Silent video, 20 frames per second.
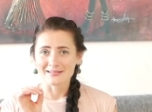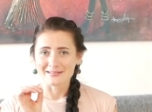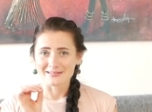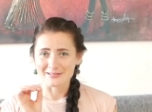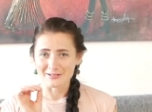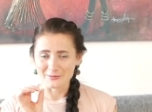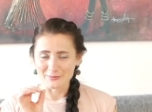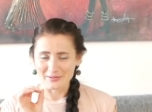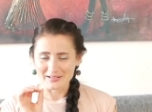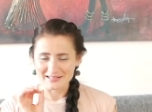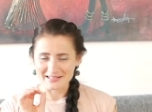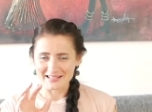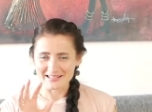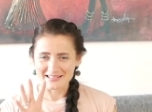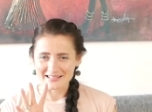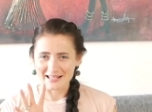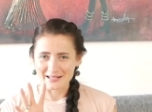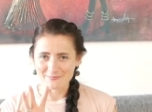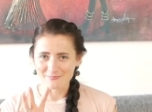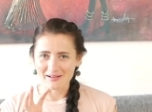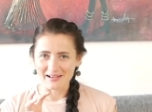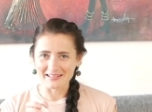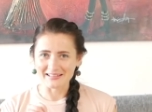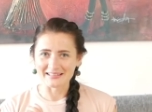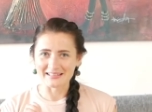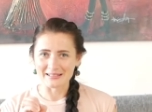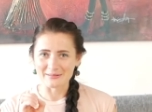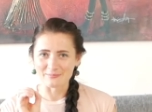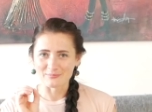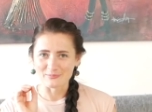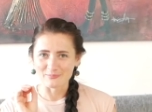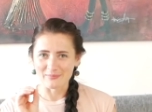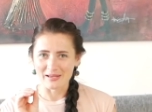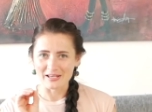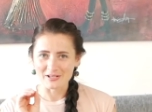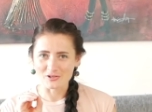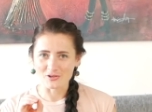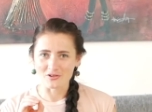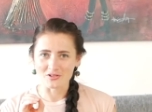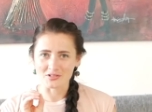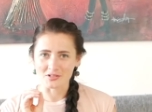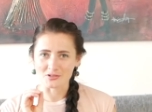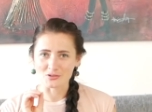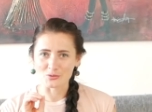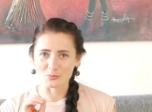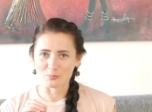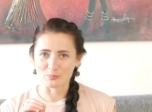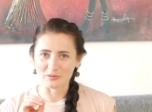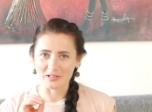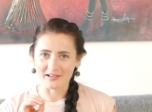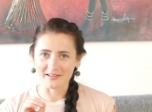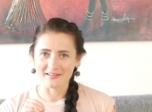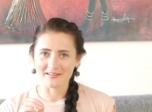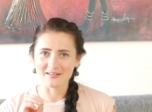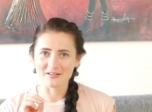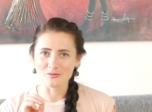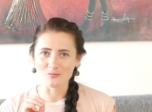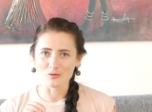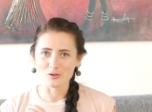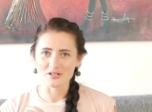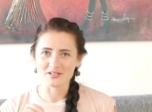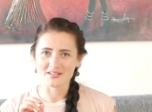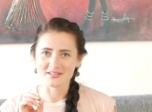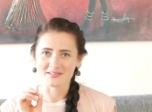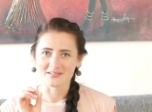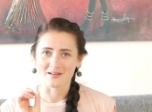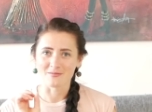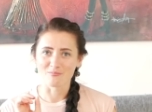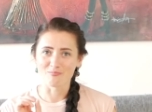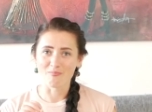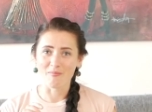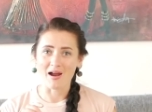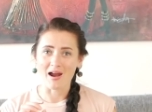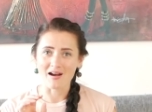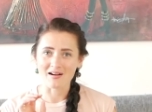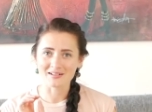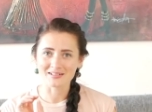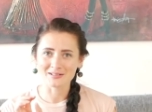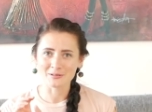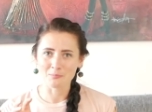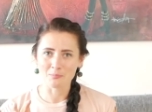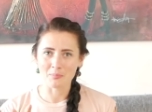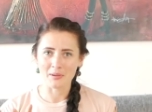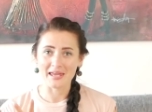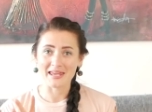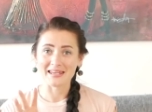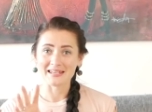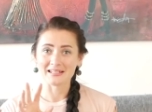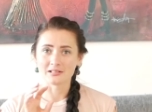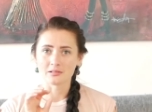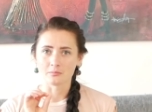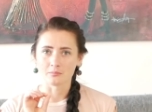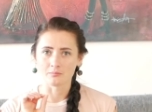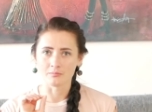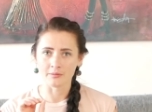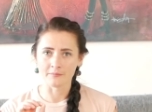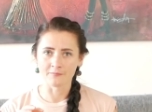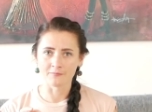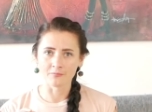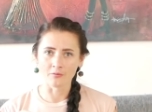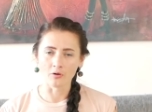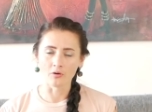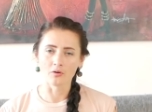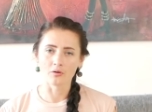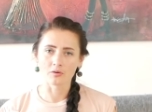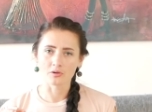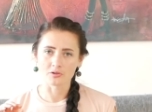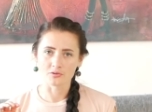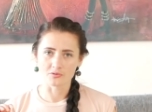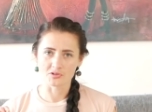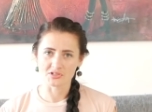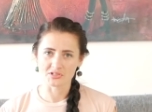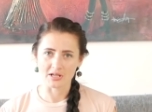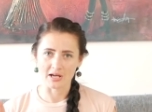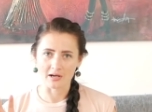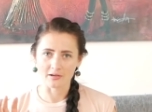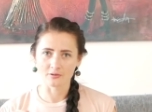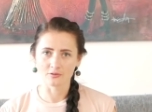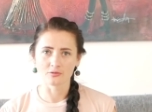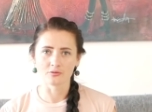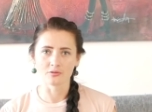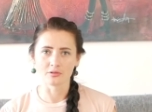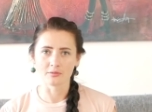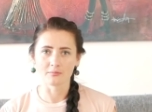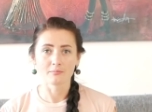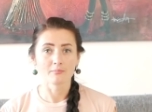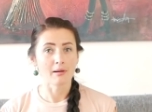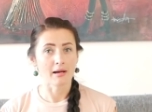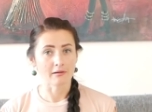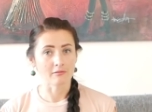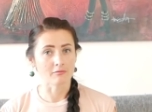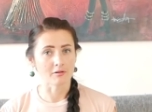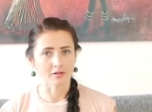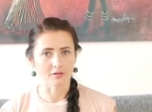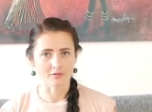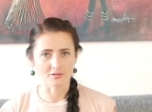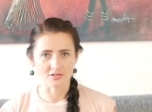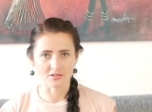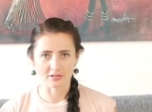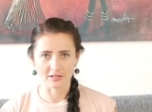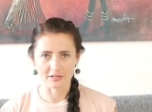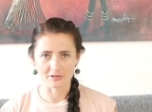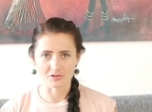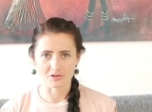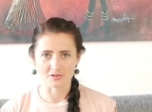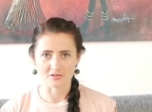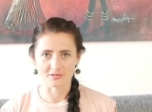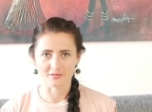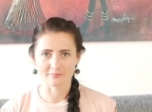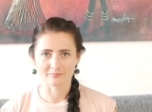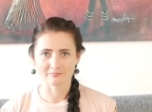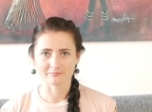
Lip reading: as I said, my tip, make sure that supplier invoices are marked paid before you start doing bank reconciliations.